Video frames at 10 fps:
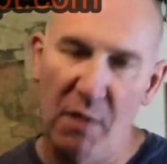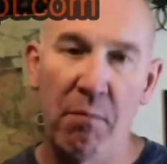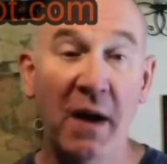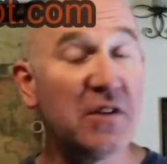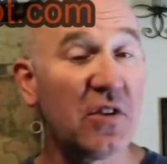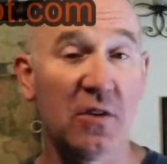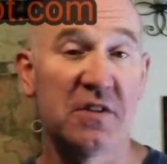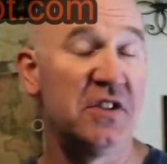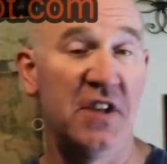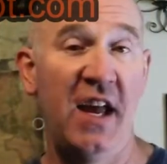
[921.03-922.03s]
Bicycle
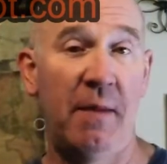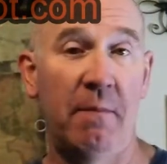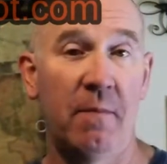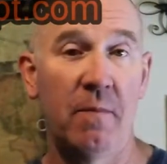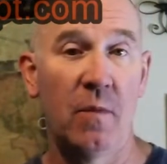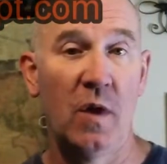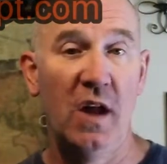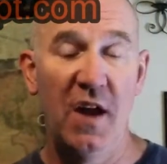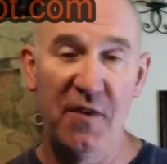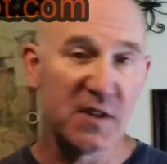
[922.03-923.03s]
is the same.
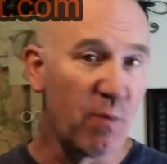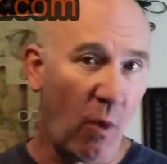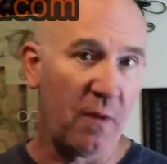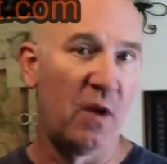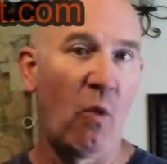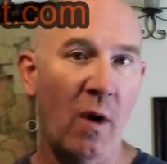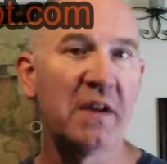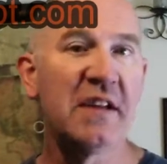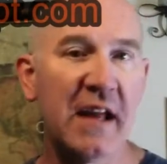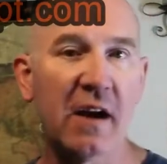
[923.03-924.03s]
If it's more than
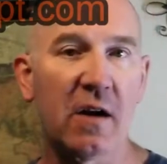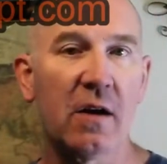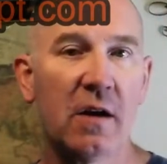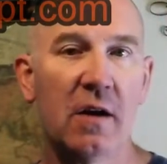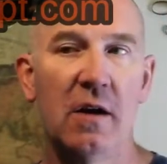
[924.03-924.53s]
one gear,